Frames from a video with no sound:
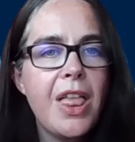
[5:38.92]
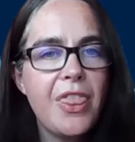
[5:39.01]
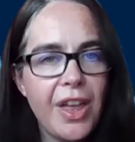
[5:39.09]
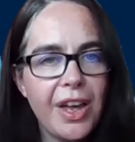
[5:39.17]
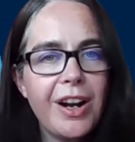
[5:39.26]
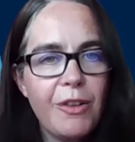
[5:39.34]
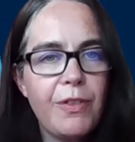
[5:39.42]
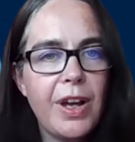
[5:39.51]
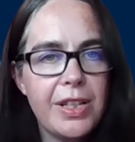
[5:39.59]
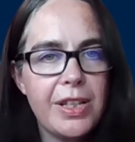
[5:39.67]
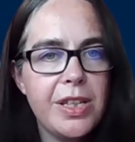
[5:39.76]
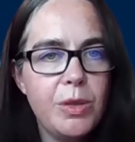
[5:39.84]
that our
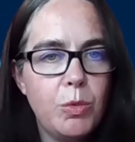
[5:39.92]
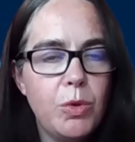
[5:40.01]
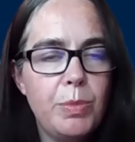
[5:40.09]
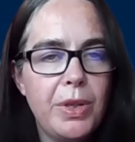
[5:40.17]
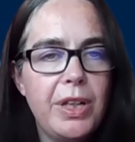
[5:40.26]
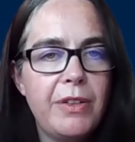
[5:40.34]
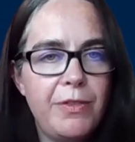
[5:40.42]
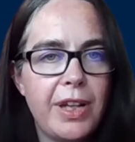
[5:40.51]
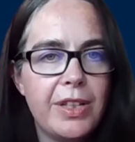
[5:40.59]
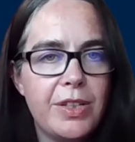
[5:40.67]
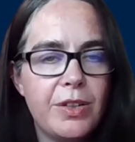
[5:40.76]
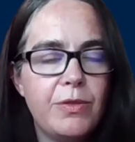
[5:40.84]
vaccine would be
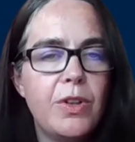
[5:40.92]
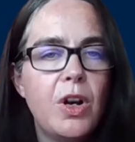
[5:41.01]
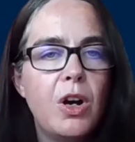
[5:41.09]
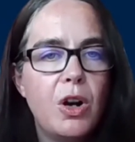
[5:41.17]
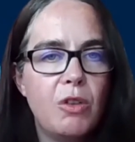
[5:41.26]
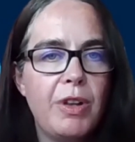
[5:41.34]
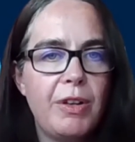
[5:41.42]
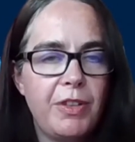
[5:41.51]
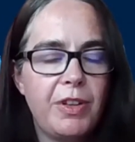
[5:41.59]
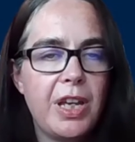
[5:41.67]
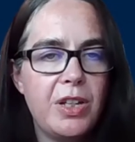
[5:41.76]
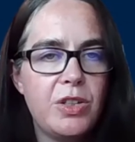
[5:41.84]
effective or
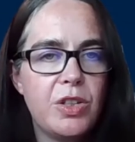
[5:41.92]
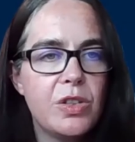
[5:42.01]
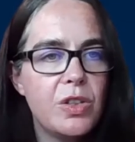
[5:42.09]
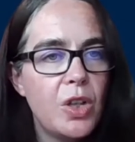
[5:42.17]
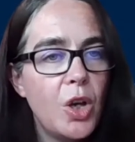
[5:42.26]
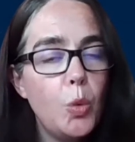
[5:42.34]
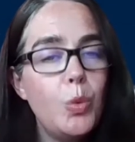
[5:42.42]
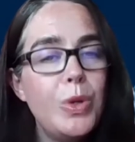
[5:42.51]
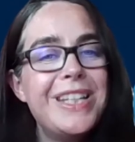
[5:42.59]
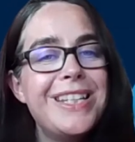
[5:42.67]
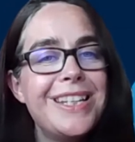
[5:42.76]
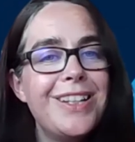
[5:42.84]
efficacious. We
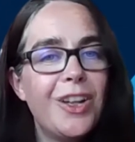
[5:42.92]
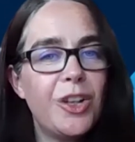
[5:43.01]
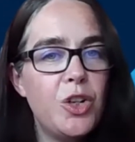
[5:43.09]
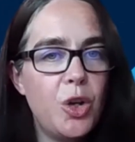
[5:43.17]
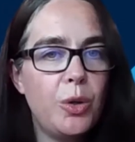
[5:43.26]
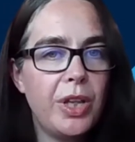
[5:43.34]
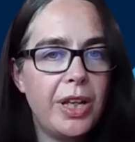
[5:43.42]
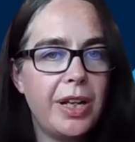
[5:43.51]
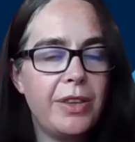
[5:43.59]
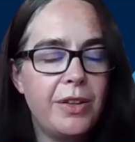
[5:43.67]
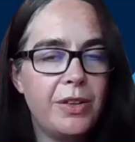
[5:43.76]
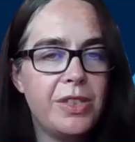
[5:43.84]
did not know that
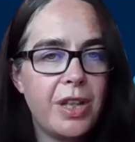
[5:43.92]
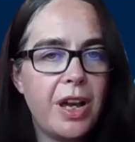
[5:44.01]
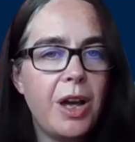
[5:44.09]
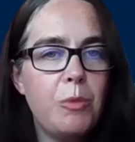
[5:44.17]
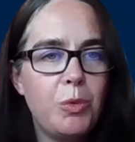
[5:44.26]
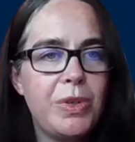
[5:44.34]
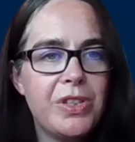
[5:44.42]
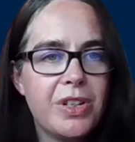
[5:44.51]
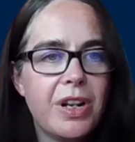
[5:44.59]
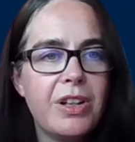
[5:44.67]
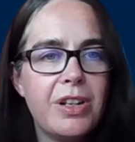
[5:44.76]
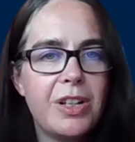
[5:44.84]
at the time when we
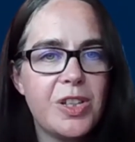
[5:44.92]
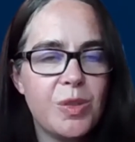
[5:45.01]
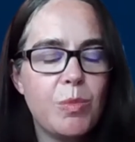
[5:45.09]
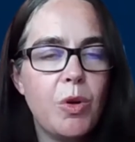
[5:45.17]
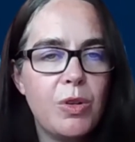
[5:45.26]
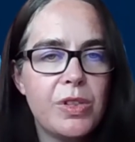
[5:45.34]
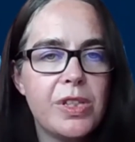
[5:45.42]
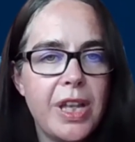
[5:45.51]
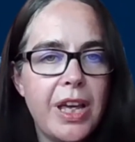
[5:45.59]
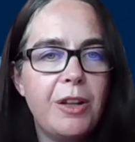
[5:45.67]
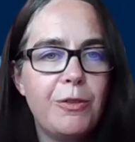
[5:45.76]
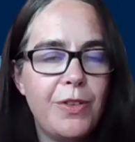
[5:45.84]
started our
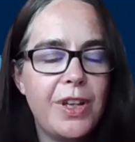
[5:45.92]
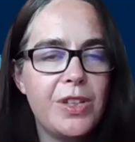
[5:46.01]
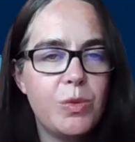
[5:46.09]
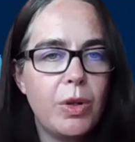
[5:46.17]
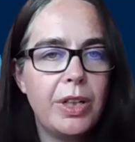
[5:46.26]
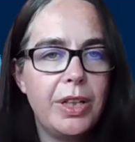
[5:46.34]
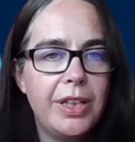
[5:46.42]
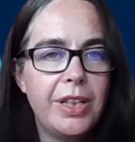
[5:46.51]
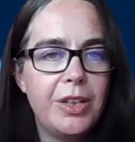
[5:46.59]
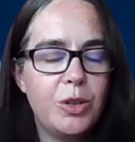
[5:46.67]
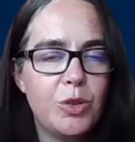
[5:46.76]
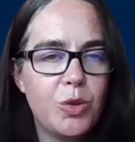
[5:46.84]
small-scale phase 1
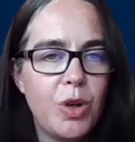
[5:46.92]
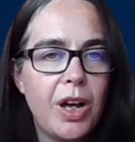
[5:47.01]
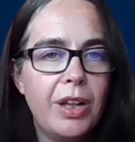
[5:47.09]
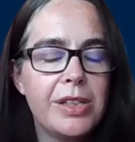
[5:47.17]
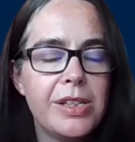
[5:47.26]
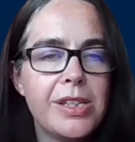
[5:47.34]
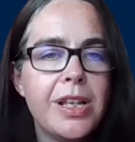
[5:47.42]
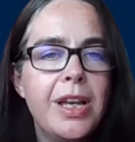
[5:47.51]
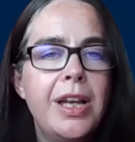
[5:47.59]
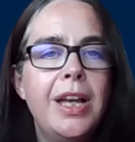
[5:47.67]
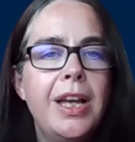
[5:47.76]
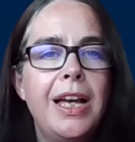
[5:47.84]
clinical trials.
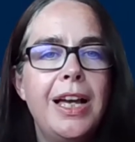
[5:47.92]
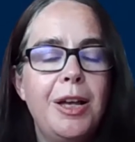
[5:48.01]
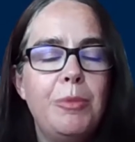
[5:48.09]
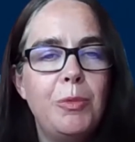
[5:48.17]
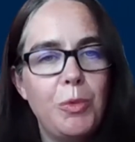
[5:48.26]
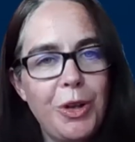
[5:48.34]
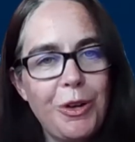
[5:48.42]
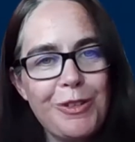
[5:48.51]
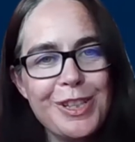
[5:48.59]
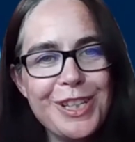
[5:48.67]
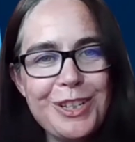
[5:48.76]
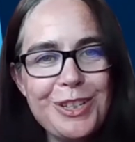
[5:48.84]
We
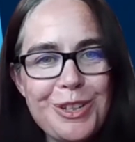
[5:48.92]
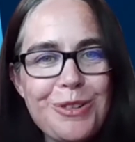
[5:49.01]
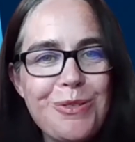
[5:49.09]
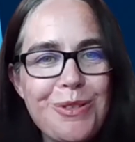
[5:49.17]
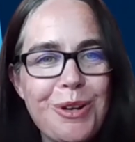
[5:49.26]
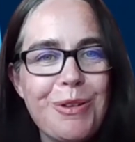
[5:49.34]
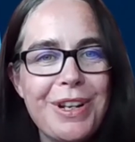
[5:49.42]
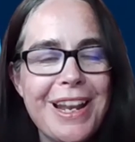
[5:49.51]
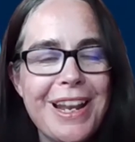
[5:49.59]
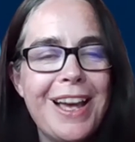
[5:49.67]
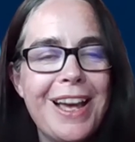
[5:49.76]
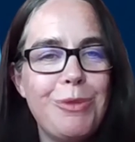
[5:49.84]
obviously do know it
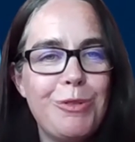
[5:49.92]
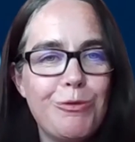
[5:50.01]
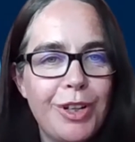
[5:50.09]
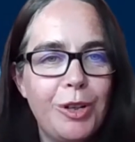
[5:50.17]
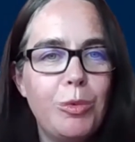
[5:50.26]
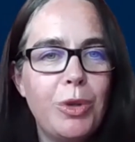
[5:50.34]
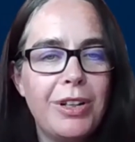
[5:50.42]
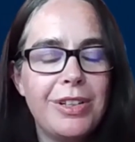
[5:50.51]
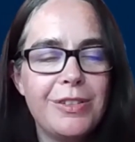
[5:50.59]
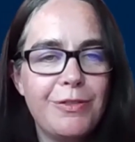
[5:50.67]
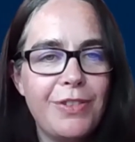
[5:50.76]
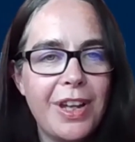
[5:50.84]
now with
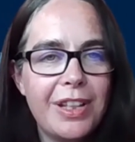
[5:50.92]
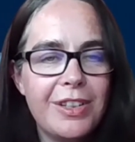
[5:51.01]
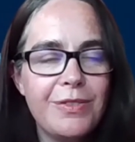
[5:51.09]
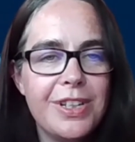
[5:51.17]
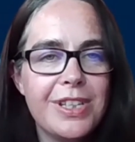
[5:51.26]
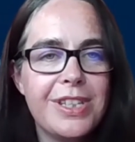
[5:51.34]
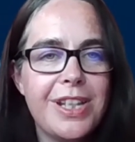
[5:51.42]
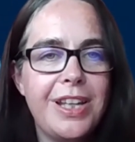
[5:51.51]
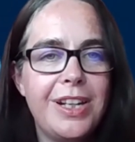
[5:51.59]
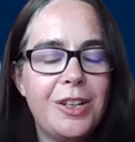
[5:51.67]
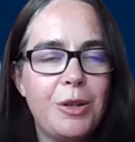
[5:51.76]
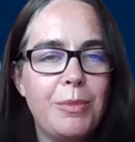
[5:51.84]
real-world effectiveness
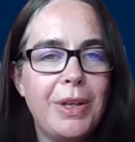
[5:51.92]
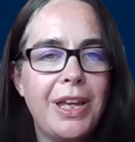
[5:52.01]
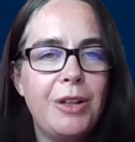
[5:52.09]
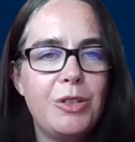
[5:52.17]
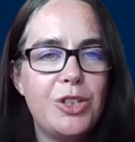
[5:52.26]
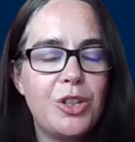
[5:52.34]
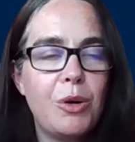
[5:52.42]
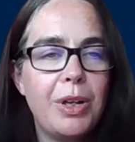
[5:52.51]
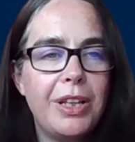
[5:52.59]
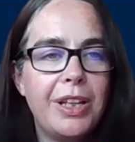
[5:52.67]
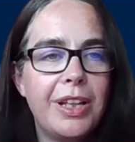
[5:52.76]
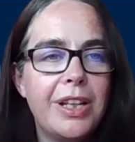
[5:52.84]
data coming out
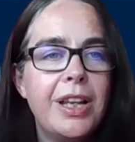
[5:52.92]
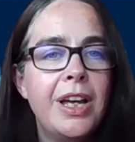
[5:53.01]
showing that